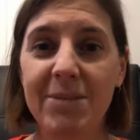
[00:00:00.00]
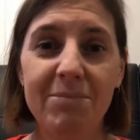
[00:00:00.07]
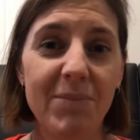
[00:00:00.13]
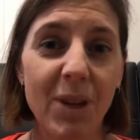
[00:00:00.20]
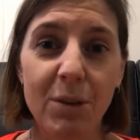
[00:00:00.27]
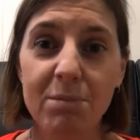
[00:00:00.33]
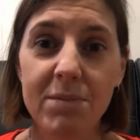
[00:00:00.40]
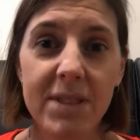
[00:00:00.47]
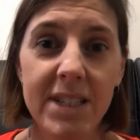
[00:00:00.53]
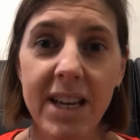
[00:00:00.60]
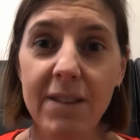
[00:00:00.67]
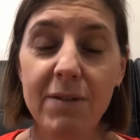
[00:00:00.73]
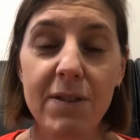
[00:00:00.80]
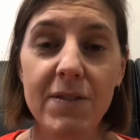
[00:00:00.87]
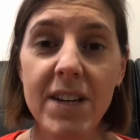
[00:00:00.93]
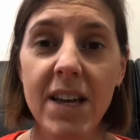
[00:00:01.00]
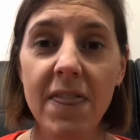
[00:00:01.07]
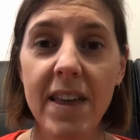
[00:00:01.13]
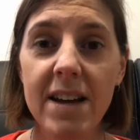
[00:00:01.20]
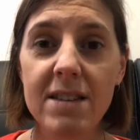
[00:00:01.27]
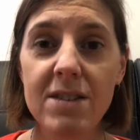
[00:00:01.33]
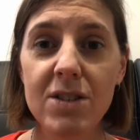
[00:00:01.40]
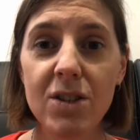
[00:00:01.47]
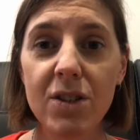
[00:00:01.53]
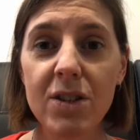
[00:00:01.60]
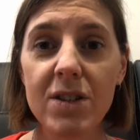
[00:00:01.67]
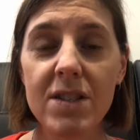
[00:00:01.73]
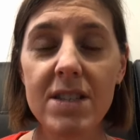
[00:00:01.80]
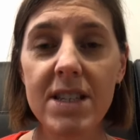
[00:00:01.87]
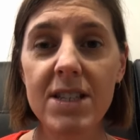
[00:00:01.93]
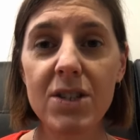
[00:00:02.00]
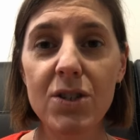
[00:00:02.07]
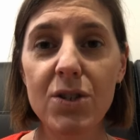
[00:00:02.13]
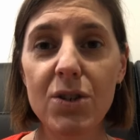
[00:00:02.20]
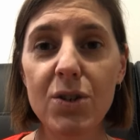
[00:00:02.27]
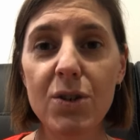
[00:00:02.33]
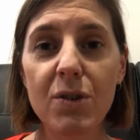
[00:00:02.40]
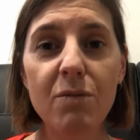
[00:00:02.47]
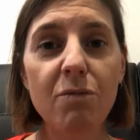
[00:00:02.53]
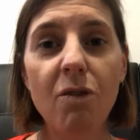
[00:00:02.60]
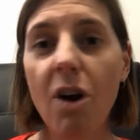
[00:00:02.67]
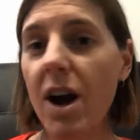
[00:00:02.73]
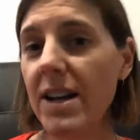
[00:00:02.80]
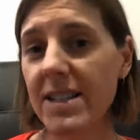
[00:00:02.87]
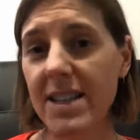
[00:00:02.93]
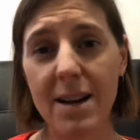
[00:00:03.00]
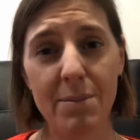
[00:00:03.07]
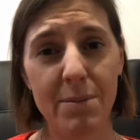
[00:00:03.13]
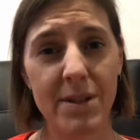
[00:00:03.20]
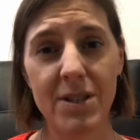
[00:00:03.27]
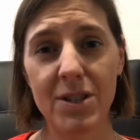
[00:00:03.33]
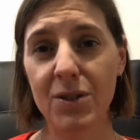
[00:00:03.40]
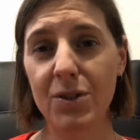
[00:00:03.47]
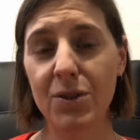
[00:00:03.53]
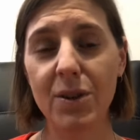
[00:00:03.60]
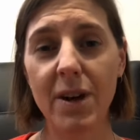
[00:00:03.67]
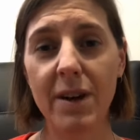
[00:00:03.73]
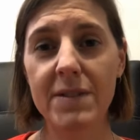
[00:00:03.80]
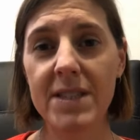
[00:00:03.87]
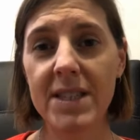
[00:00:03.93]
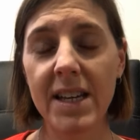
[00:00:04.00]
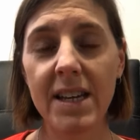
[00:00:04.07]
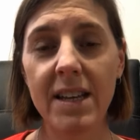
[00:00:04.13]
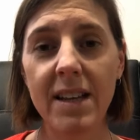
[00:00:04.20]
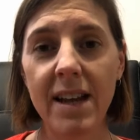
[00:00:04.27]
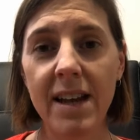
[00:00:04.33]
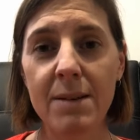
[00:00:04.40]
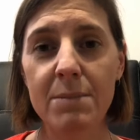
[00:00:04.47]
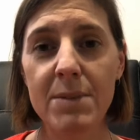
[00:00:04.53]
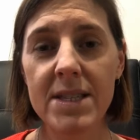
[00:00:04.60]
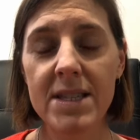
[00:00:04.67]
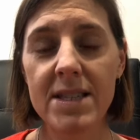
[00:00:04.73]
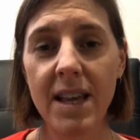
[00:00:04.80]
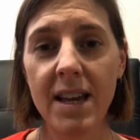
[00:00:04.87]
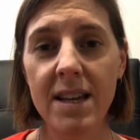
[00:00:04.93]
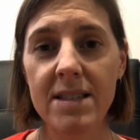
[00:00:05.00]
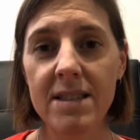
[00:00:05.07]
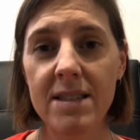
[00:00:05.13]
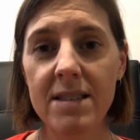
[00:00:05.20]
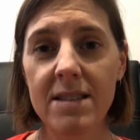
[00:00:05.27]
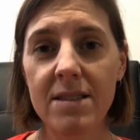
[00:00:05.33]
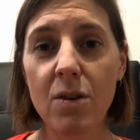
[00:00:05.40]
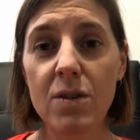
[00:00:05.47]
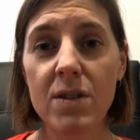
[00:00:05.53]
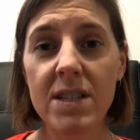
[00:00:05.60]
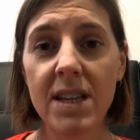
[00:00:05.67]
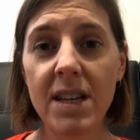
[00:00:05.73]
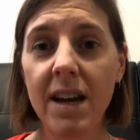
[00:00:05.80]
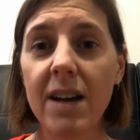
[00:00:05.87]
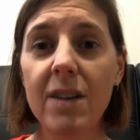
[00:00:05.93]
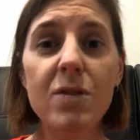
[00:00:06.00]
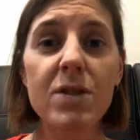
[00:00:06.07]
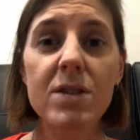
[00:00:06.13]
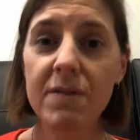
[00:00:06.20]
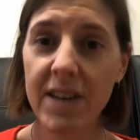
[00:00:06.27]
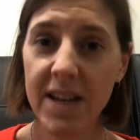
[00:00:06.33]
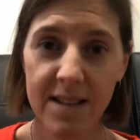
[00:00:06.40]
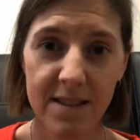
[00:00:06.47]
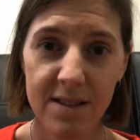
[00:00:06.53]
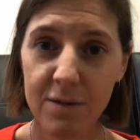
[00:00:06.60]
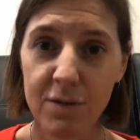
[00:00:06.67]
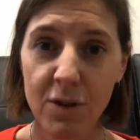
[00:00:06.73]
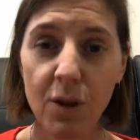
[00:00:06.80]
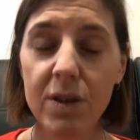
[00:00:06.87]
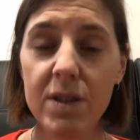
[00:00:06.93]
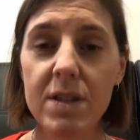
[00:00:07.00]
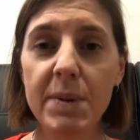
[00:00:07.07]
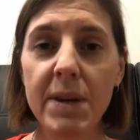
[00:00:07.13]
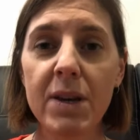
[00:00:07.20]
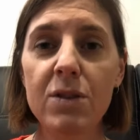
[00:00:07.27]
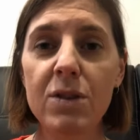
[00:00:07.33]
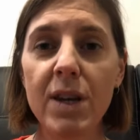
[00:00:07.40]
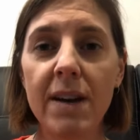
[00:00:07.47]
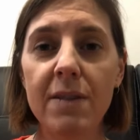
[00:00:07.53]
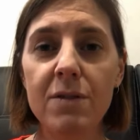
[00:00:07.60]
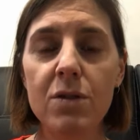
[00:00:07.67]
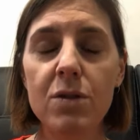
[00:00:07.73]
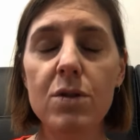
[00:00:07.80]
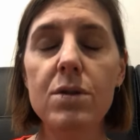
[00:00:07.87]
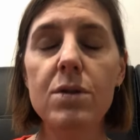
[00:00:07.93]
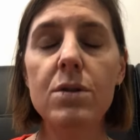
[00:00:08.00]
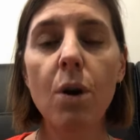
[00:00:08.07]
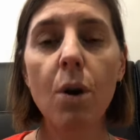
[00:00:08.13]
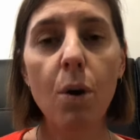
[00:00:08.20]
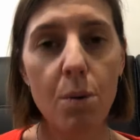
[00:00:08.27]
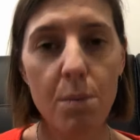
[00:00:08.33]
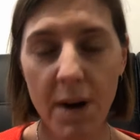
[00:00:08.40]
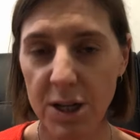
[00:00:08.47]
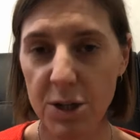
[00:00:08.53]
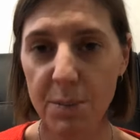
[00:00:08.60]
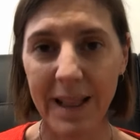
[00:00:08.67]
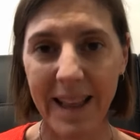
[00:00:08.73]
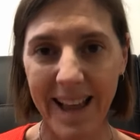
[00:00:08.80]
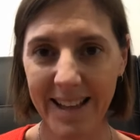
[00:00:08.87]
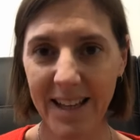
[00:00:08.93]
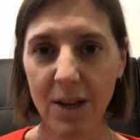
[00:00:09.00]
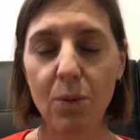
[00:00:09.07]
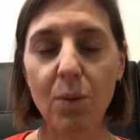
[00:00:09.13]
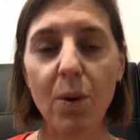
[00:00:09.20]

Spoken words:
$10,000, $15,000 to do, right up to, I've seen business cases costing hundreds of thousands of dollars because you have to do so much planning